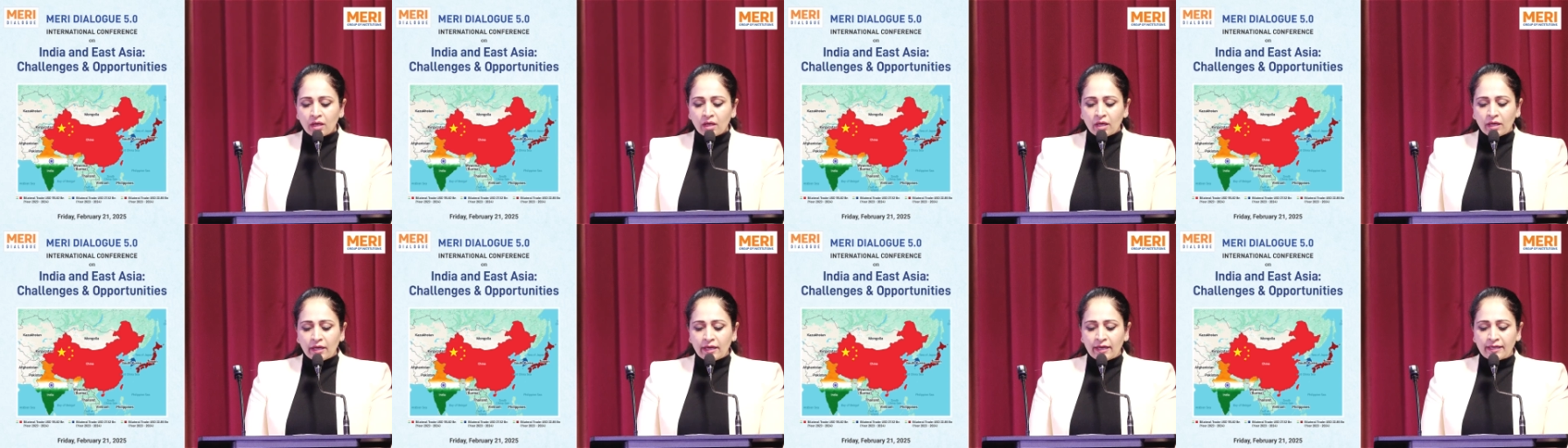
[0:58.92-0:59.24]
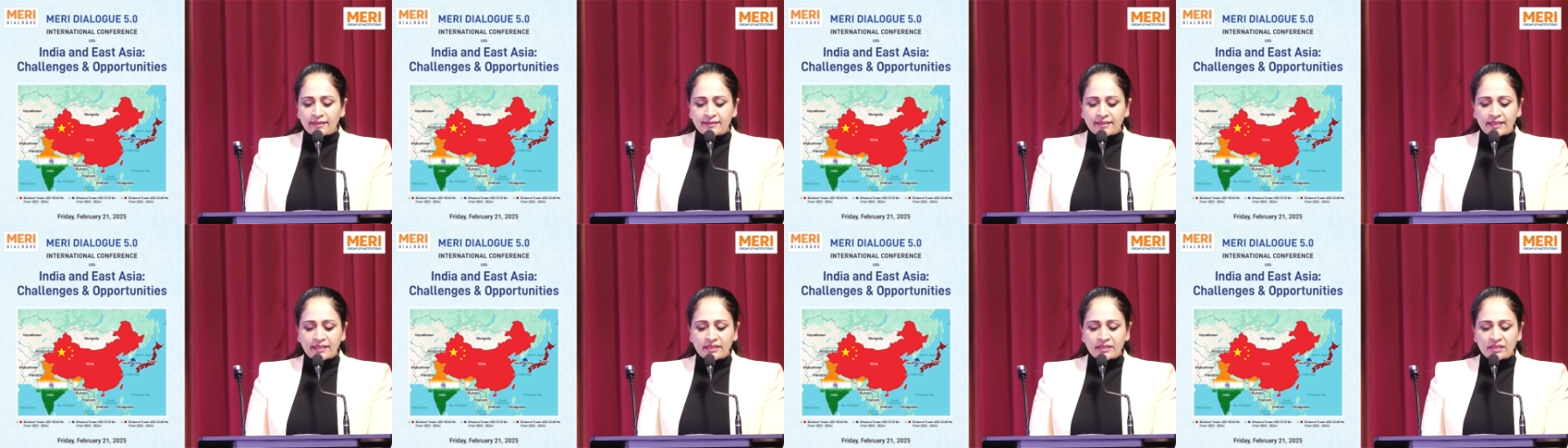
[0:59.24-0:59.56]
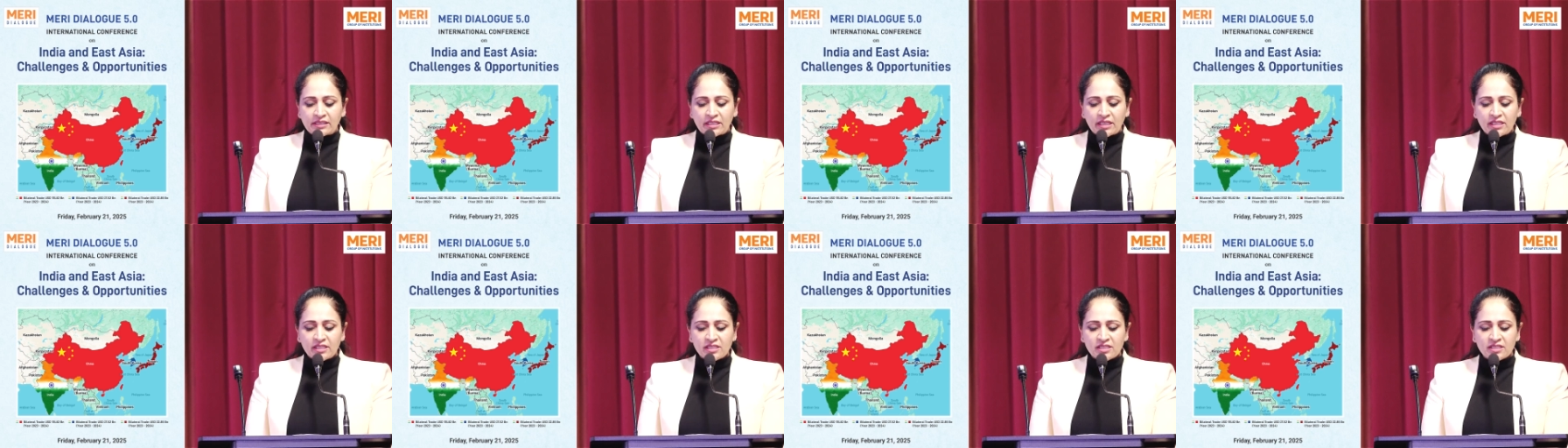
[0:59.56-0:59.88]
His
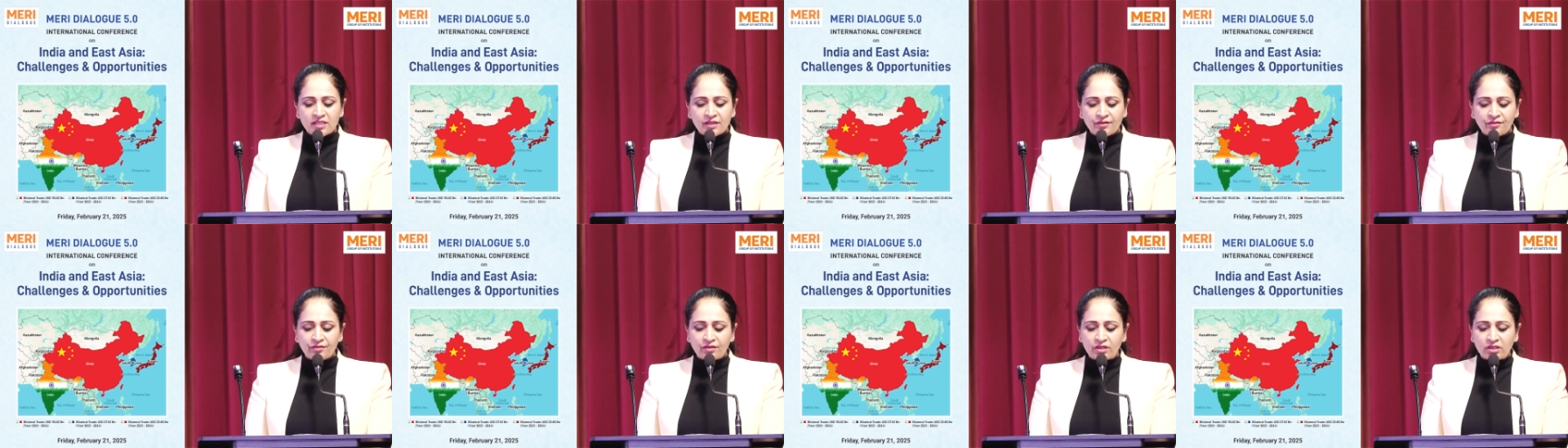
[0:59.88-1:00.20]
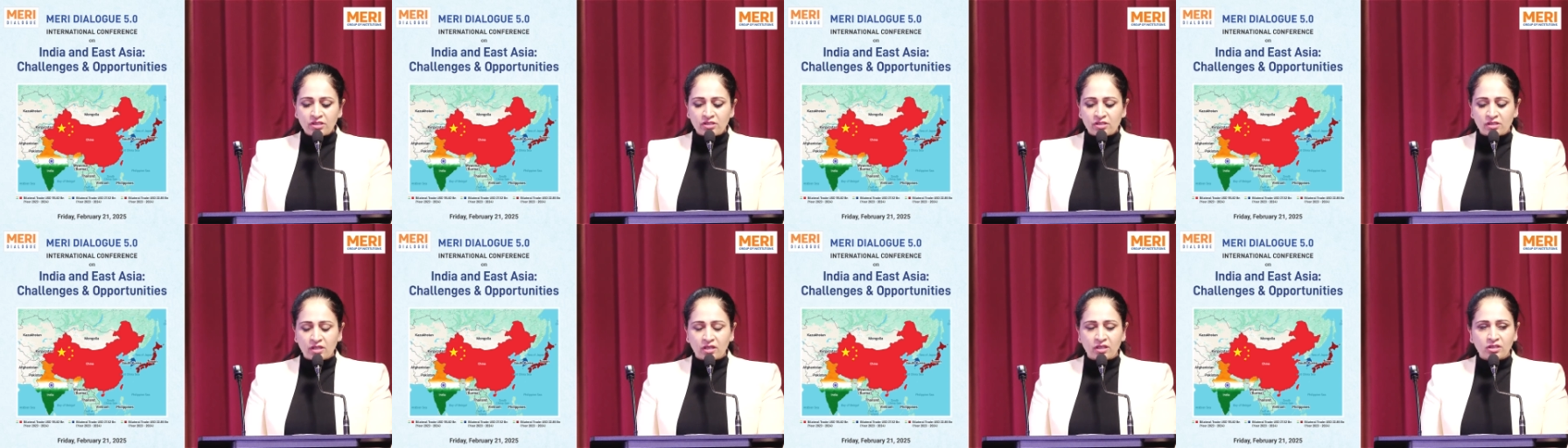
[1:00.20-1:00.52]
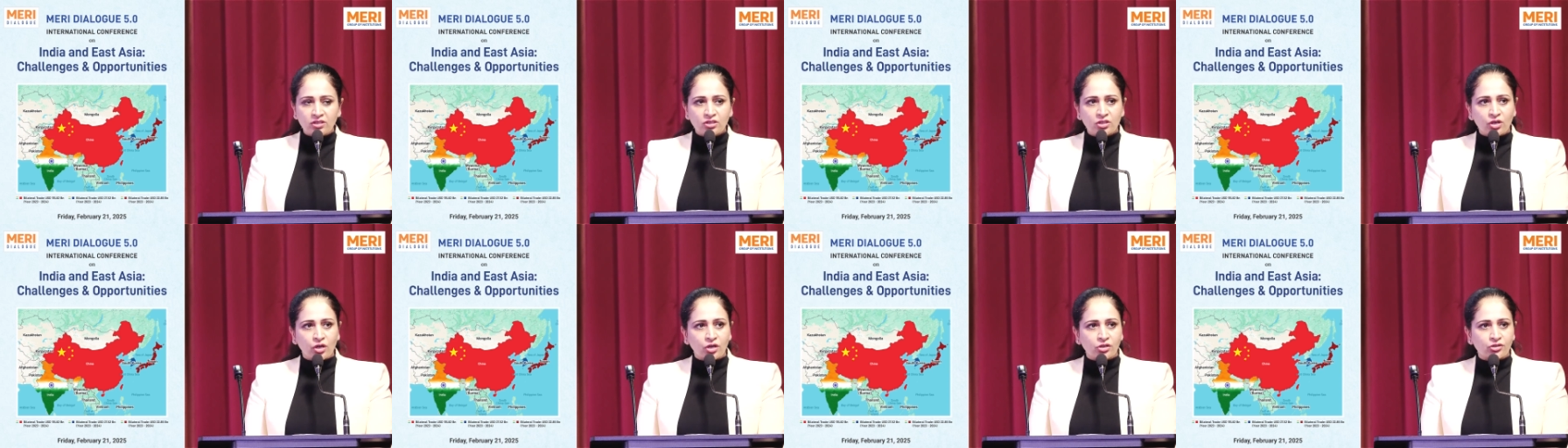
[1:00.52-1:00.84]
extensive
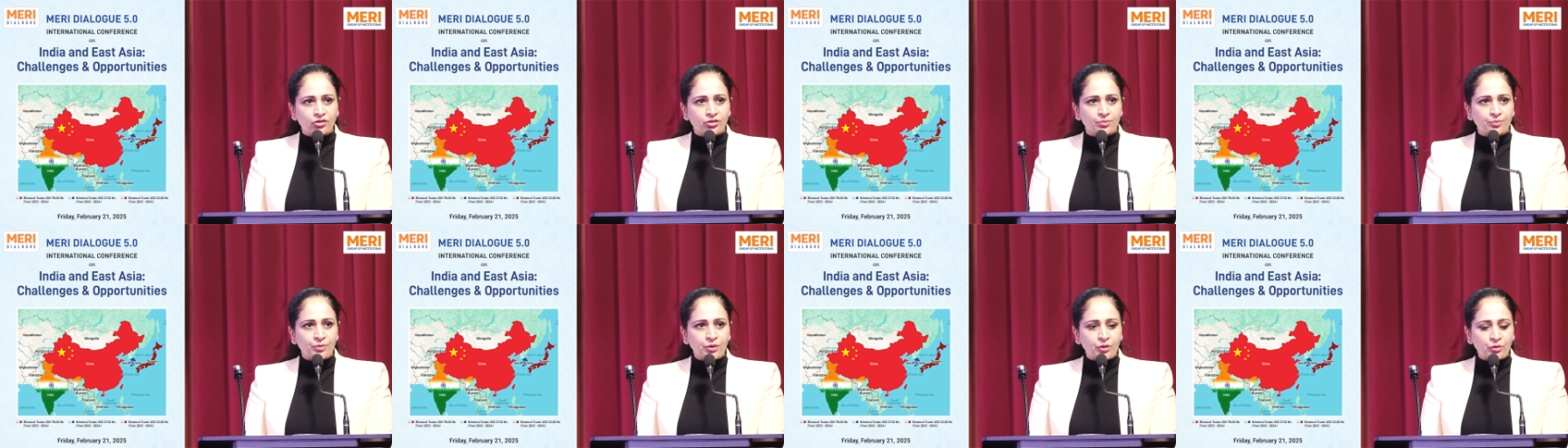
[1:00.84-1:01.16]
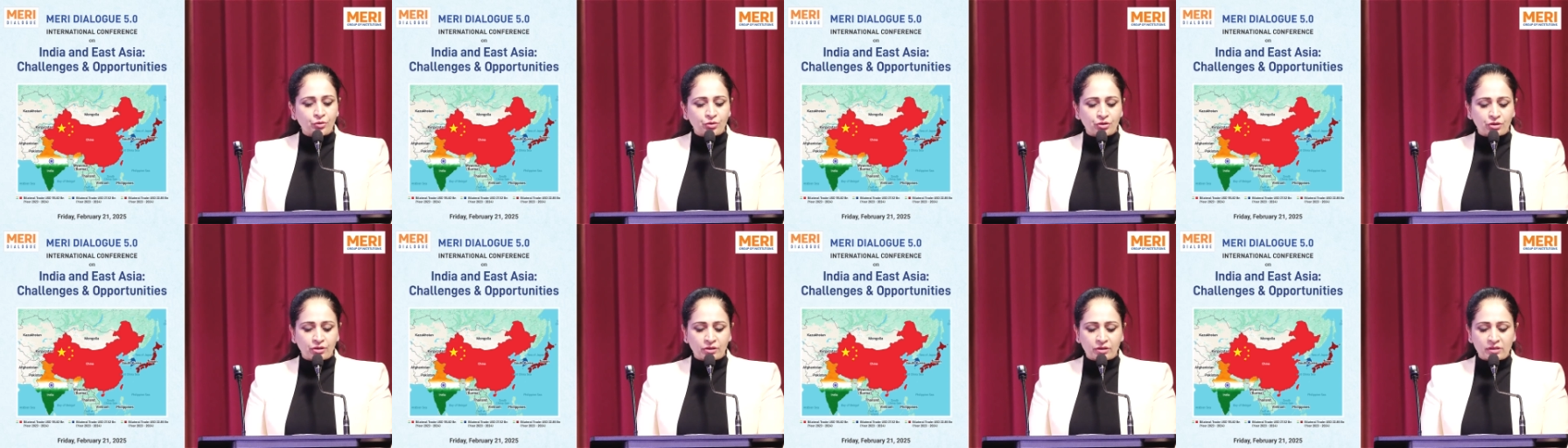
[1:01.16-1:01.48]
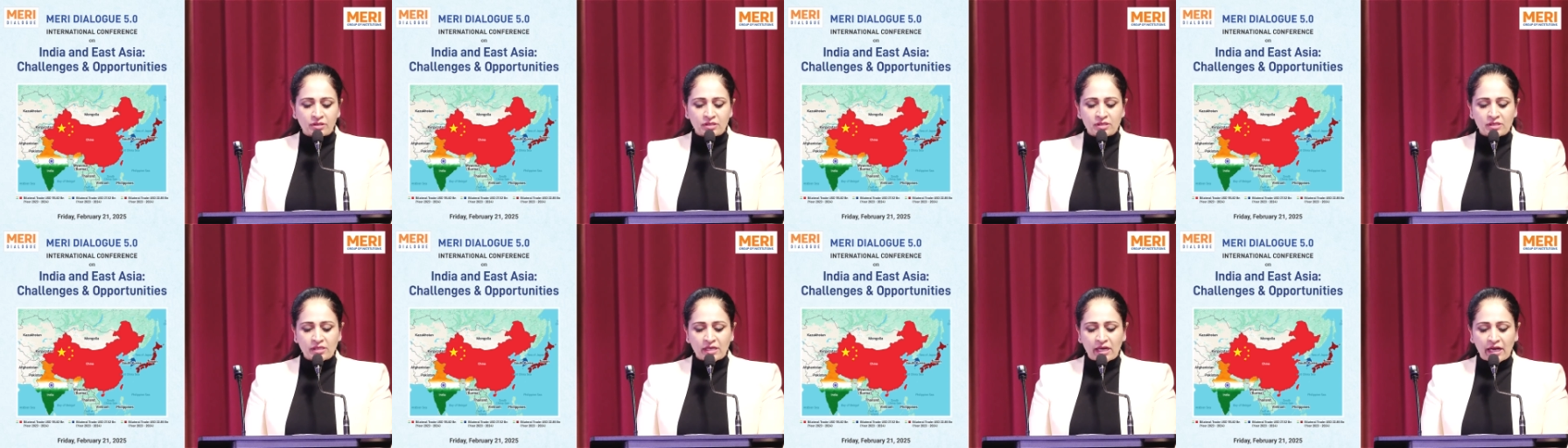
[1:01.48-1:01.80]
research contributions